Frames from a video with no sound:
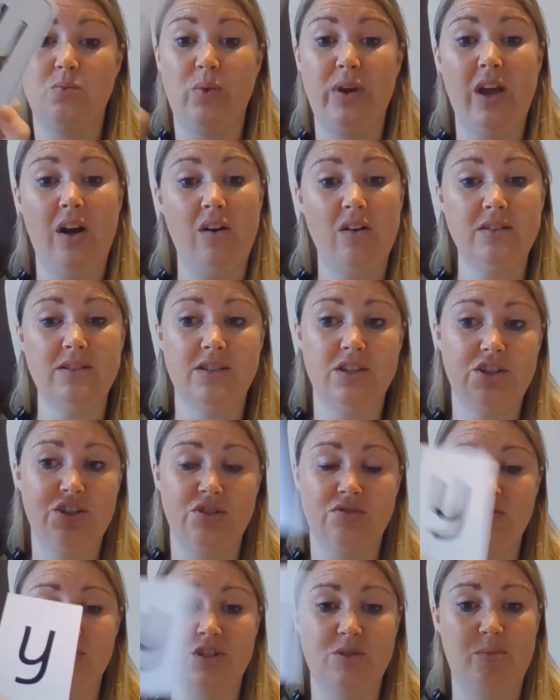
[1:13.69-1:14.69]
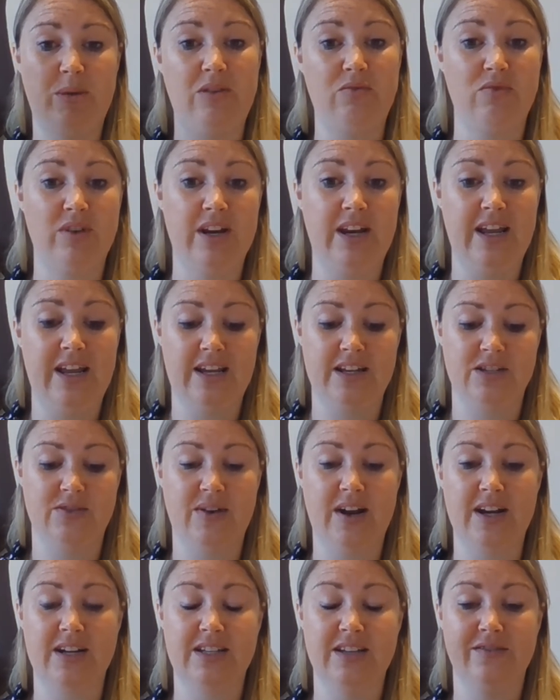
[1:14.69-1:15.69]
we ask the children to be really
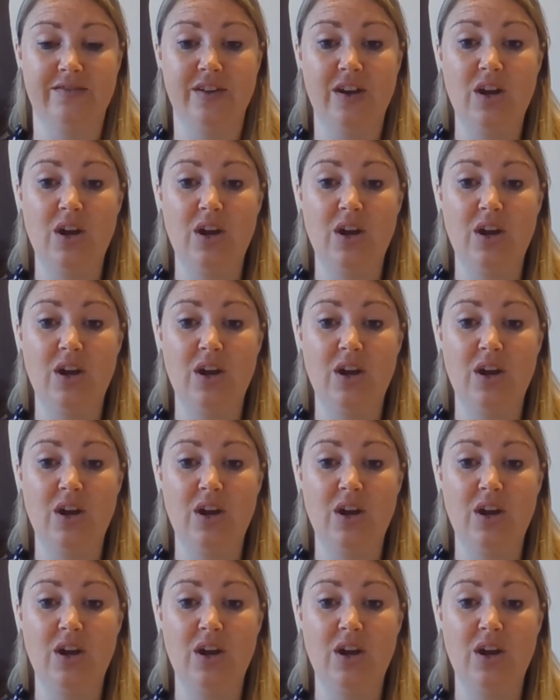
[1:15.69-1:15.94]
interactive.